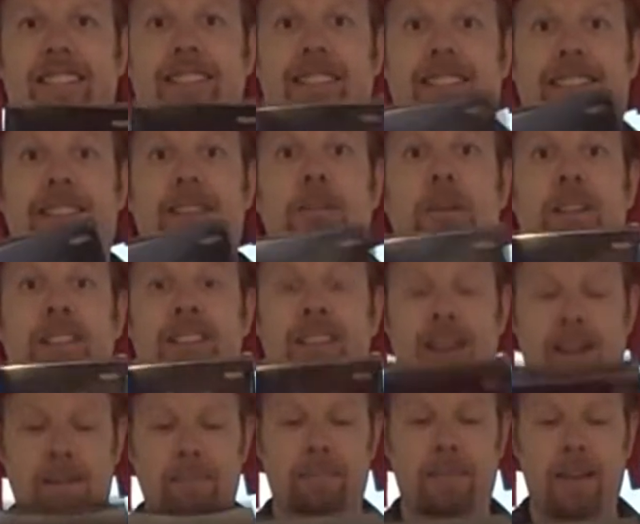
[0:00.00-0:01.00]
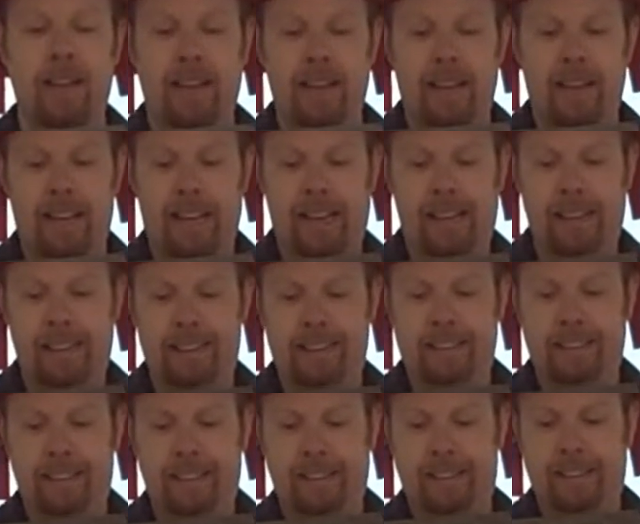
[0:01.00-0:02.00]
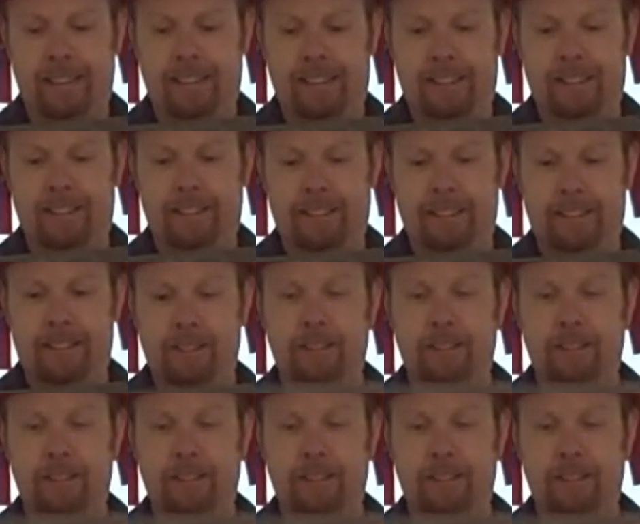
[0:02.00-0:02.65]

see what's up. And uh,